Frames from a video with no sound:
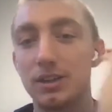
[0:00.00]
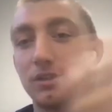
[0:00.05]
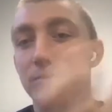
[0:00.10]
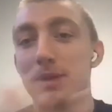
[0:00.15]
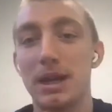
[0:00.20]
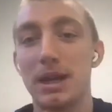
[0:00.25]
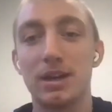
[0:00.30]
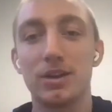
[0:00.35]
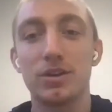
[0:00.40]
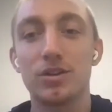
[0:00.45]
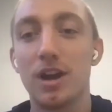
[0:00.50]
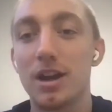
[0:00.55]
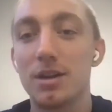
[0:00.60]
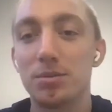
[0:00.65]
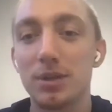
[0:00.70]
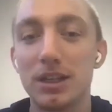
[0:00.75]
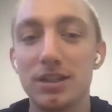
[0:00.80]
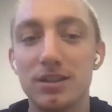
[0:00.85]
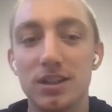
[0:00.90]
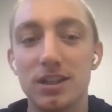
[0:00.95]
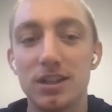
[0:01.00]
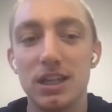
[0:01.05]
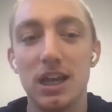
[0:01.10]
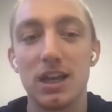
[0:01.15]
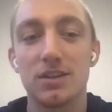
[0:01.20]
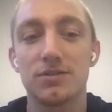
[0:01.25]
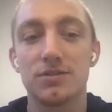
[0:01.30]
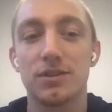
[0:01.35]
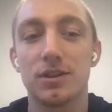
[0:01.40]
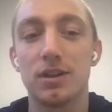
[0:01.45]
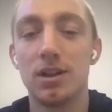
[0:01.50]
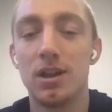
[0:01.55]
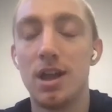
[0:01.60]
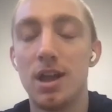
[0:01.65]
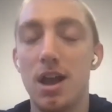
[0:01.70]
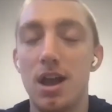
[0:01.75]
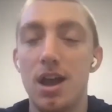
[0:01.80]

You've been incredibly successful.